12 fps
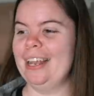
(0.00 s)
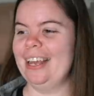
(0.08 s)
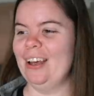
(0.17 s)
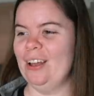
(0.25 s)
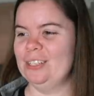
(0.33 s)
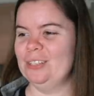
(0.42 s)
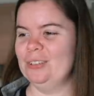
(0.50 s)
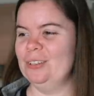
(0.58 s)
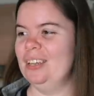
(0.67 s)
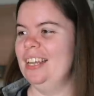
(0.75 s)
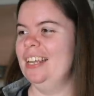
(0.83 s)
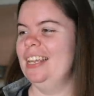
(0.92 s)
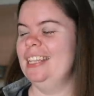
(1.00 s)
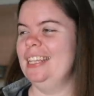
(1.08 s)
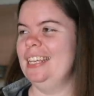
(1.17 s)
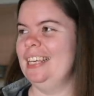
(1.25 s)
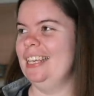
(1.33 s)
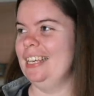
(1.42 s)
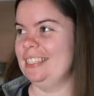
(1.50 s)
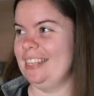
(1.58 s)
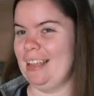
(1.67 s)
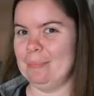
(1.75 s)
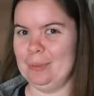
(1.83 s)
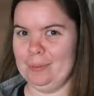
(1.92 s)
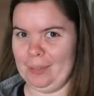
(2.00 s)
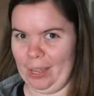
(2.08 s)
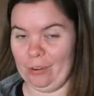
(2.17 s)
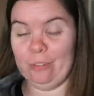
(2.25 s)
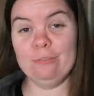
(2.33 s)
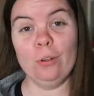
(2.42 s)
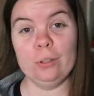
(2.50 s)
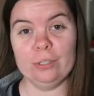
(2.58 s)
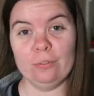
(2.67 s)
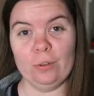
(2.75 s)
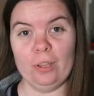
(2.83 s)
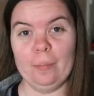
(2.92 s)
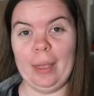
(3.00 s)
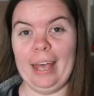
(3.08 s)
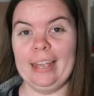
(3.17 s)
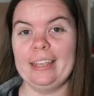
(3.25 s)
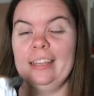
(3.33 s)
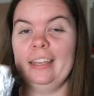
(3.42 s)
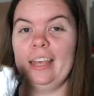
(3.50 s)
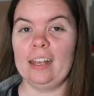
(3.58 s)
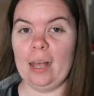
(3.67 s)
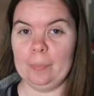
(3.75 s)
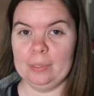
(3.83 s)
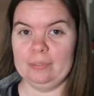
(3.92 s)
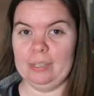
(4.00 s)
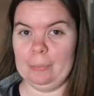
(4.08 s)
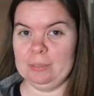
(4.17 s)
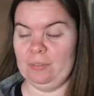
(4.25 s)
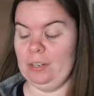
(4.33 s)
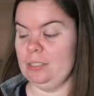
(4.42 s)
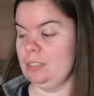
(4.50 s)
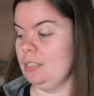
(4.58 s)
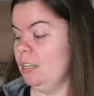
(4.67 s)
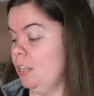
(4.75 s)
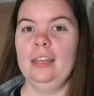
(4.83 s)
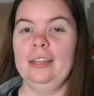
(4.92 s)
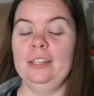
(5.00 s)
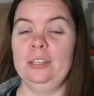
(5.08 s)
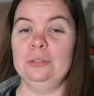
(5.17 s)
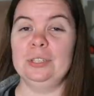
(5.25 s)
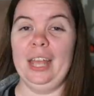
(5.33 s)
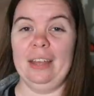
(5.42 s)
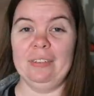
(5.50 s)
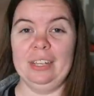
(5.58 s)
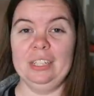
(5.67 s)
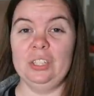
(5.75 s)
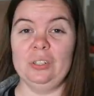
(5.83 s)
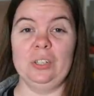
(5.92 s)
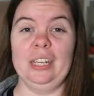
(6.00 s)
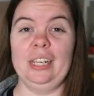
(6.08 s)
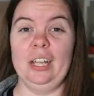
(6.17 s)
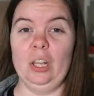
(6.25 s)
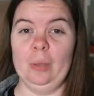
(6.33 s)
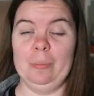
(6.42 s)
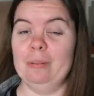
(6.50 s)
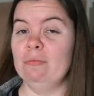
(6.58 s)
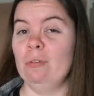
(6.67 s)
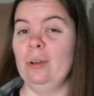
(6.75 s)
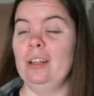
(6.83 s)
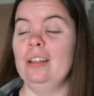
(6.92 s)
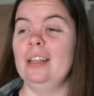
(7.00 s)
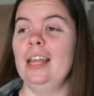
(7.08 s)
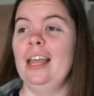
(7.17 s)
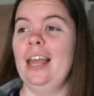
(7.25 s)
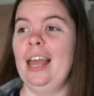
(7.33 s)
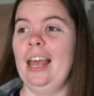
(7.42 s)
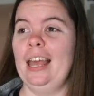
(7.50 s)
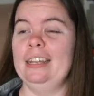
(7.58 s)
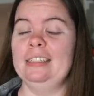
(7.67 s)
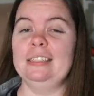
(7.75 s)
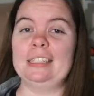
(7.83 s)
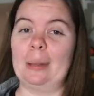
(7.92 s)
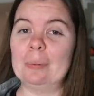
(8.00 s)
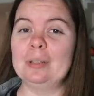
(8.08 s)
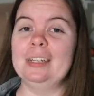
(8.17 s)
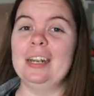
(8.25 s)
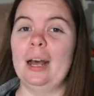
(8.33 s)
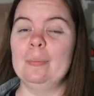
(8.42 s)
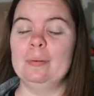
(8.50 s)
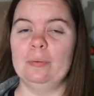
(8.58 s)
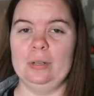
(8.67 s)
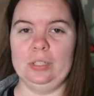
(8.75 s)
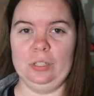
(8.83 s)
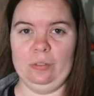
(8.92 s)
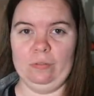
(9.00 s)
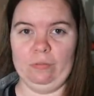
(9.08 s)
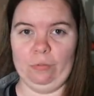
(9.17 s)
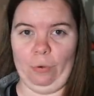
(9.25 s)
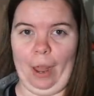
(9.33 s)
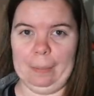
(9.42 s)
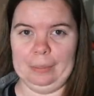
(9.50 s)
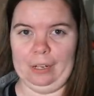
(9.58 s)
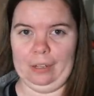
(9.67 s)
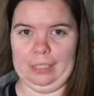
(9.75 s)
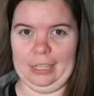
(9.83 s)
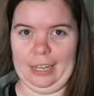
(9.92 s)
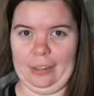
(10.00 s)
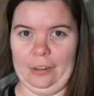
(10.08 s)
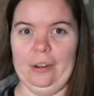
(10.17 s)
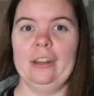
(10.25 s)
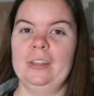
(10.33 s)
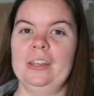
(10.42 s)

I get on to the example of how to fold a foil pack, a couple of tips first. Use heavy-duty aluminum foil and double it up once you've wrapped it all together.